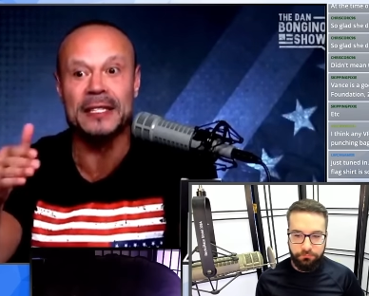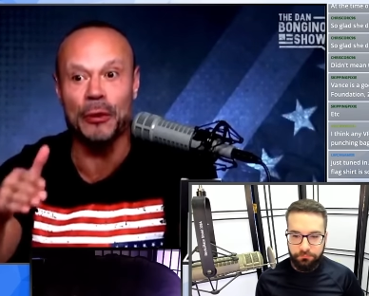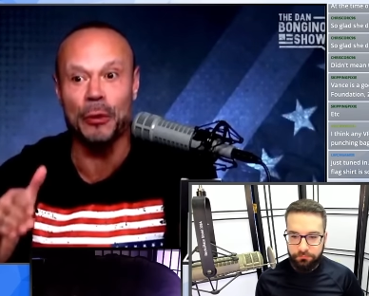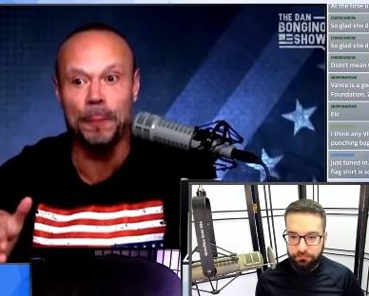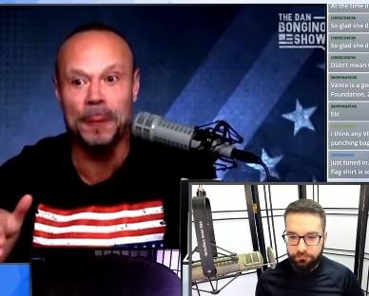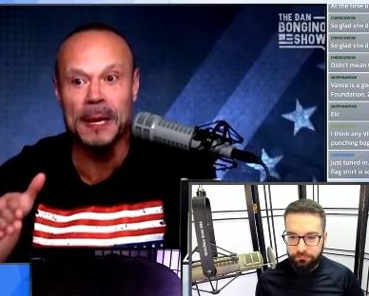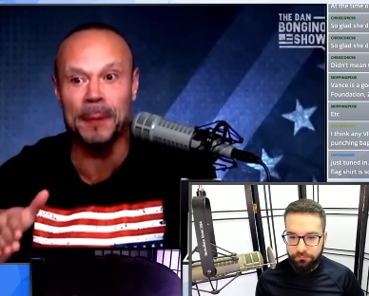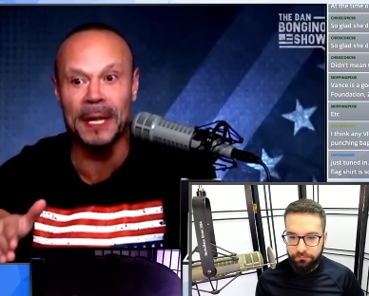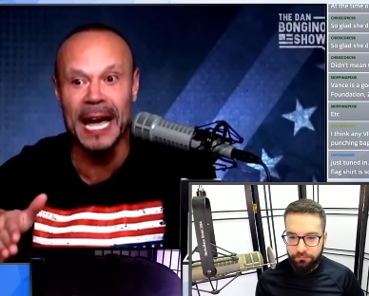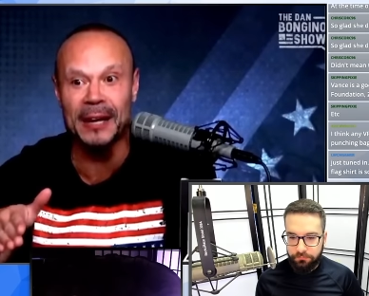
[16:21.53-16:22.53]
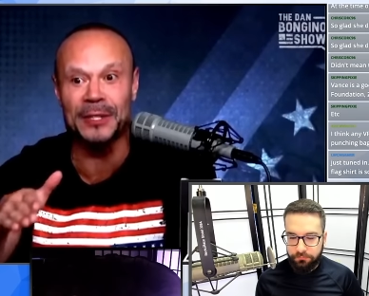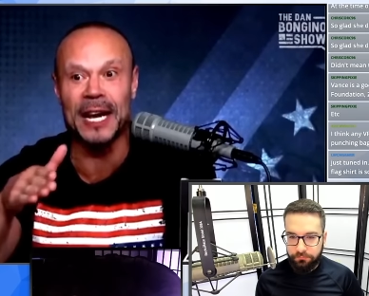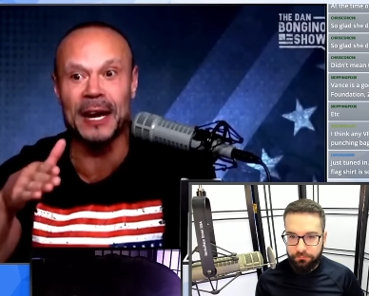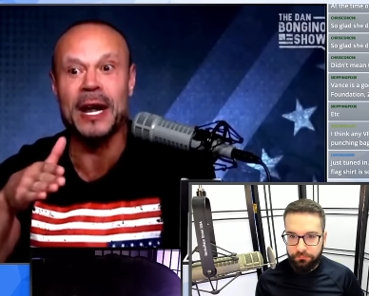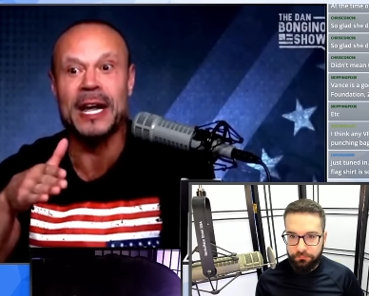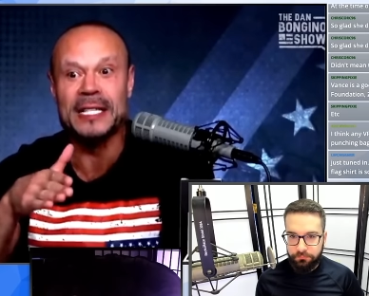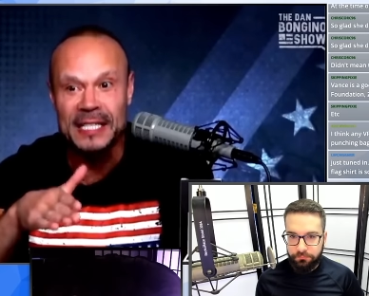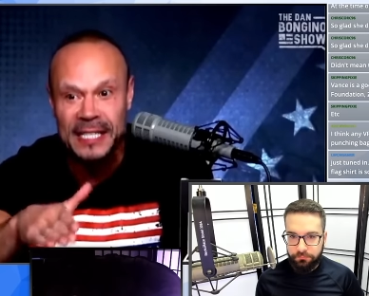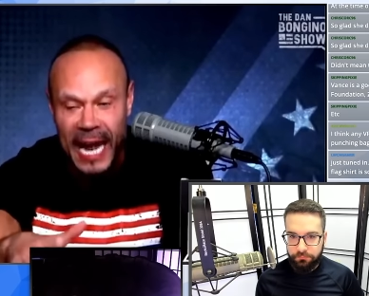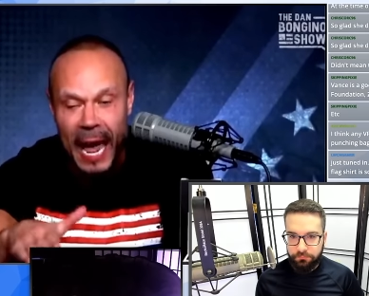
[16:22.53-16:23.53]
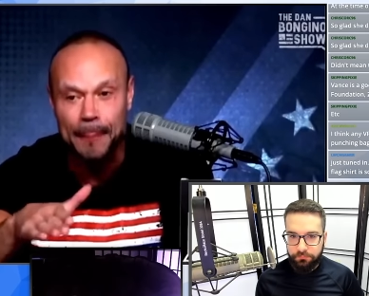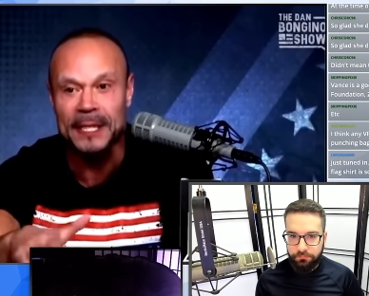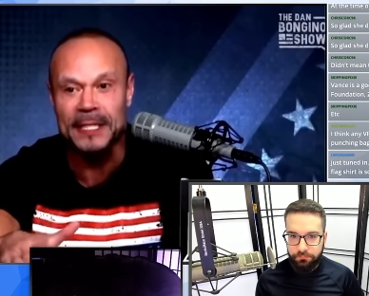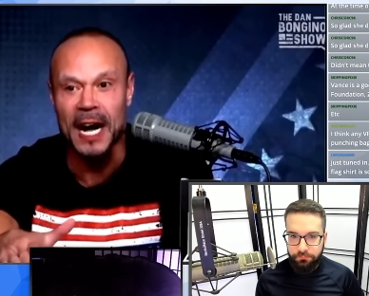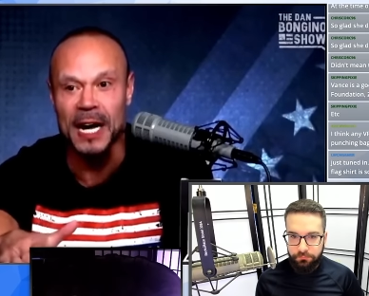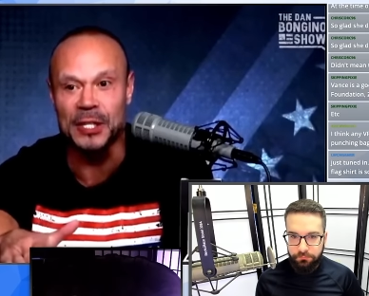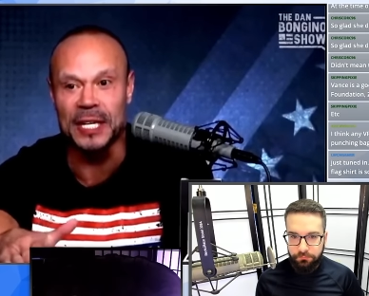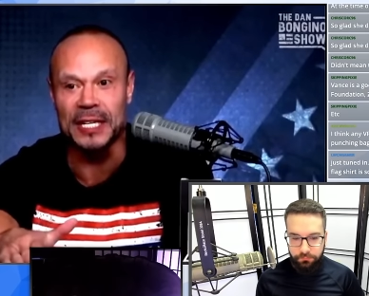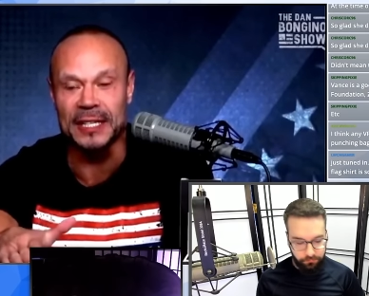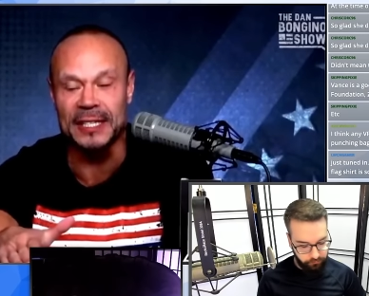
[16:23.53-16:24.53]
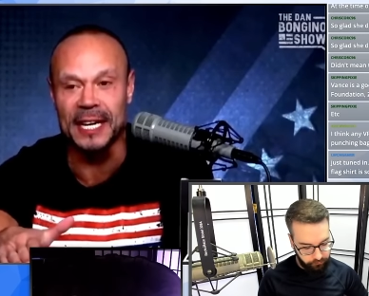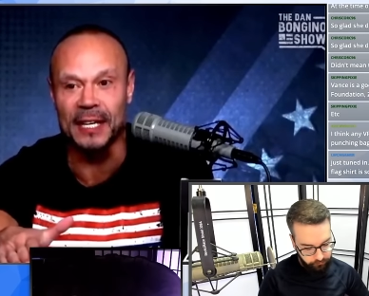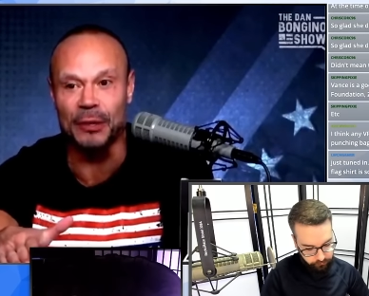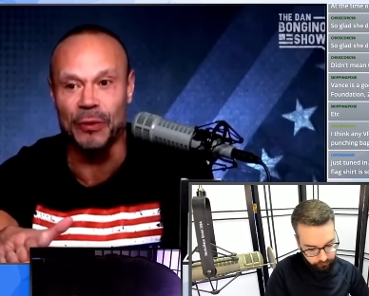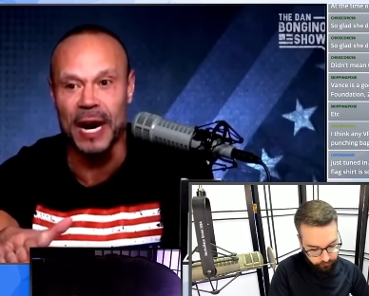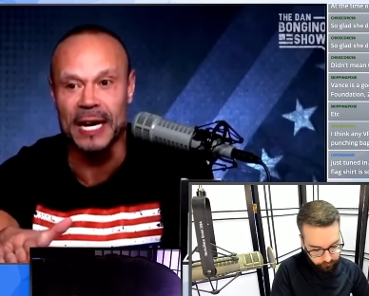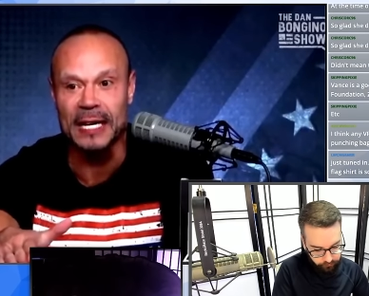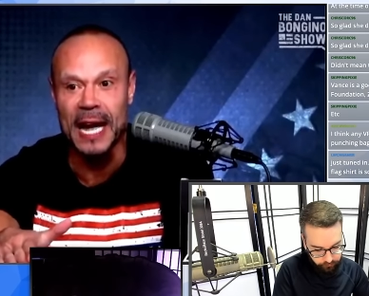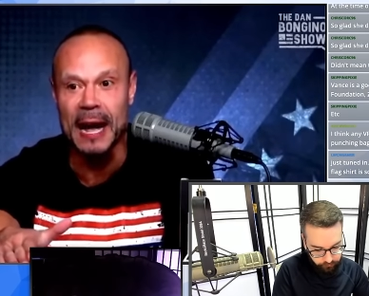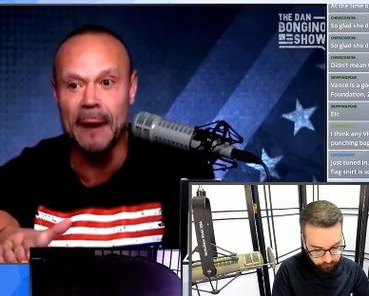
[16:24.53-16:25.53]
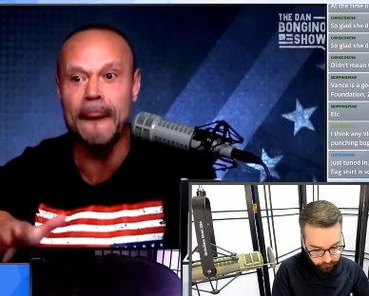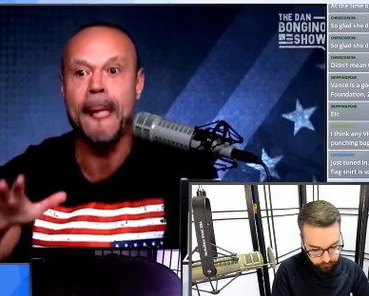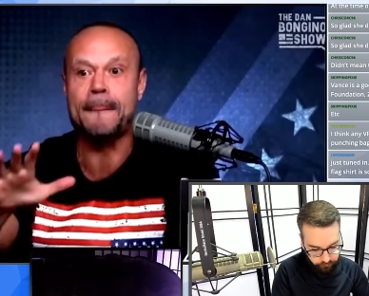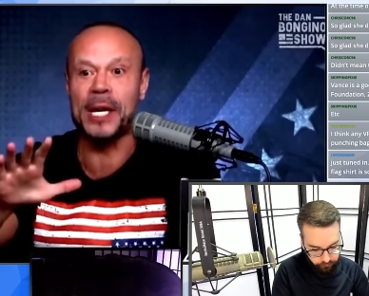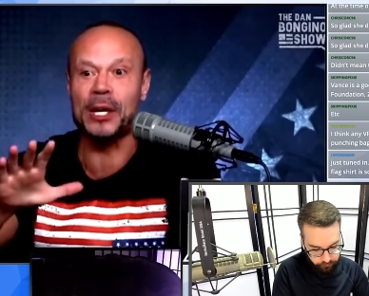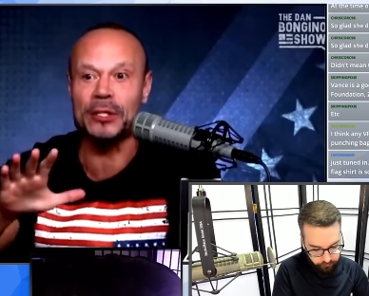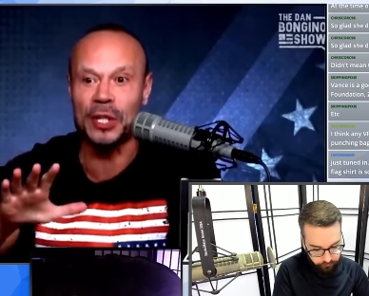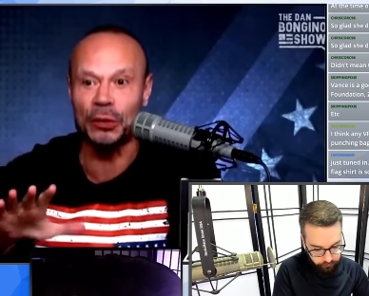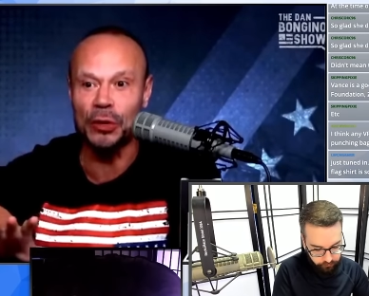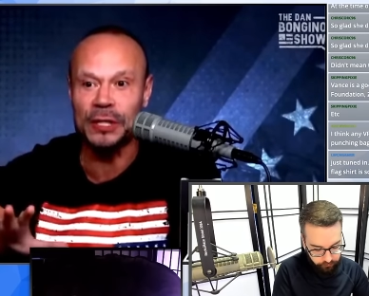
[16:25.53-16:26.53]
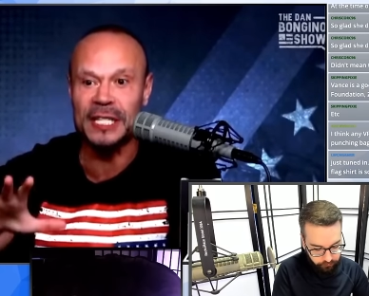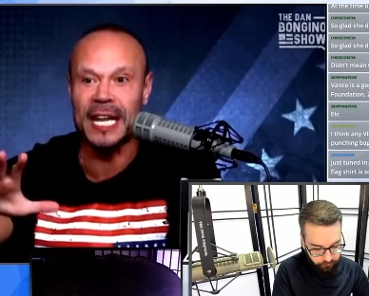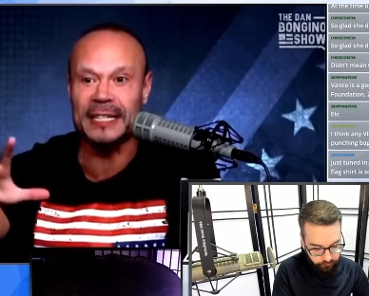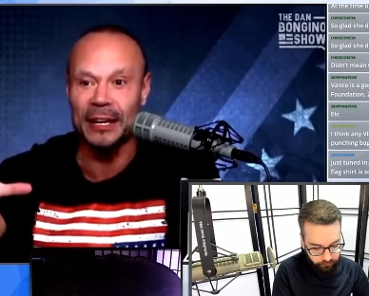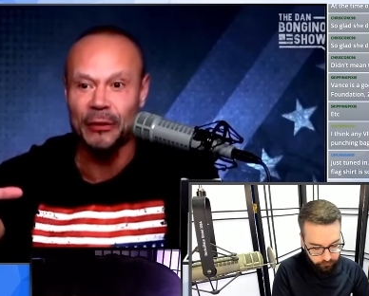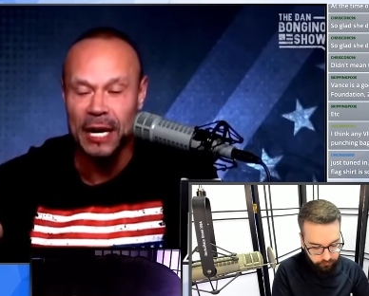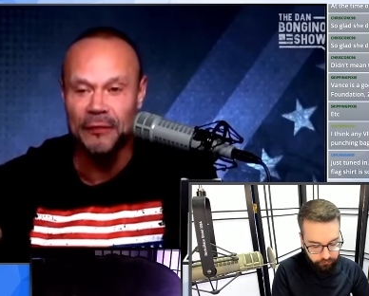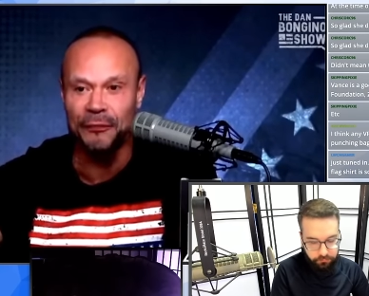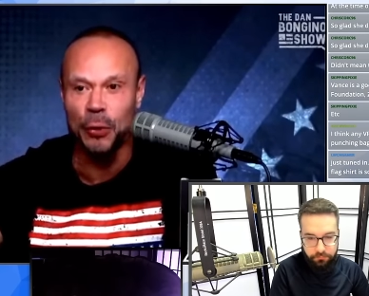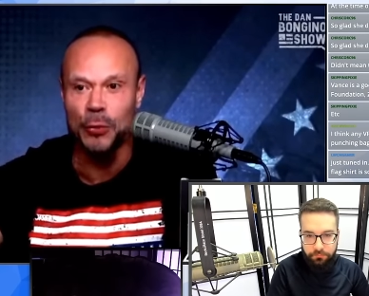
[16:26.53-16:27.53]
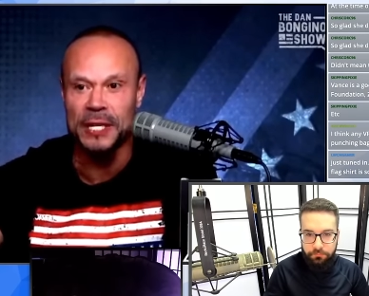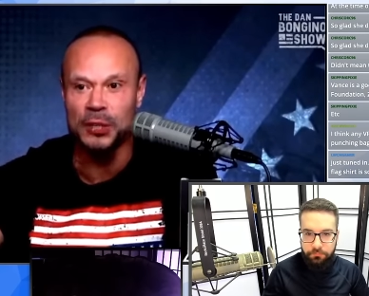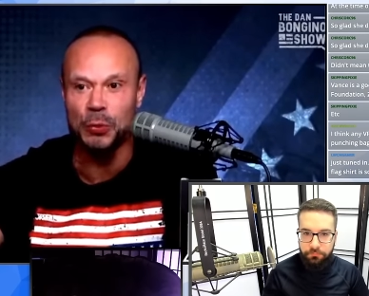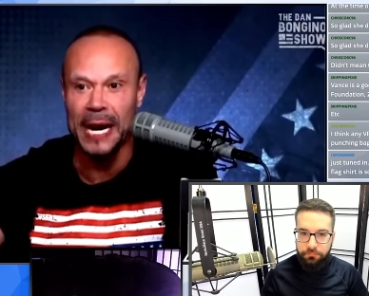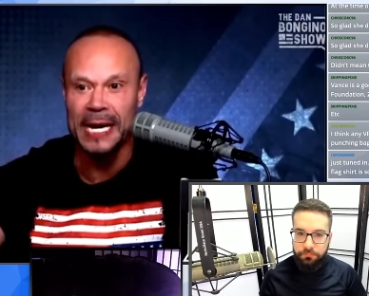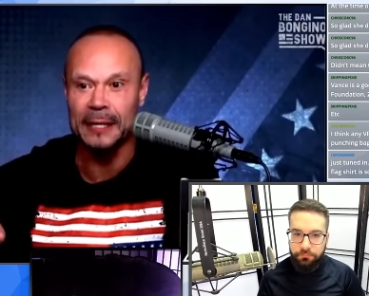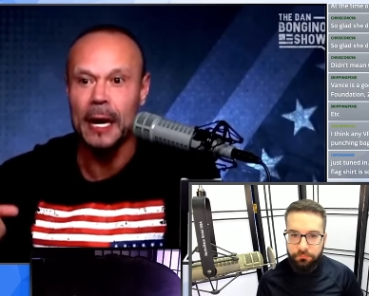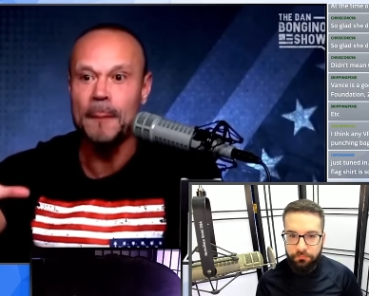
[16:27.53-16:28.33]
Speaker 1: there are people out there sabotaging the ticket right now because it looks like their influence, Wayne.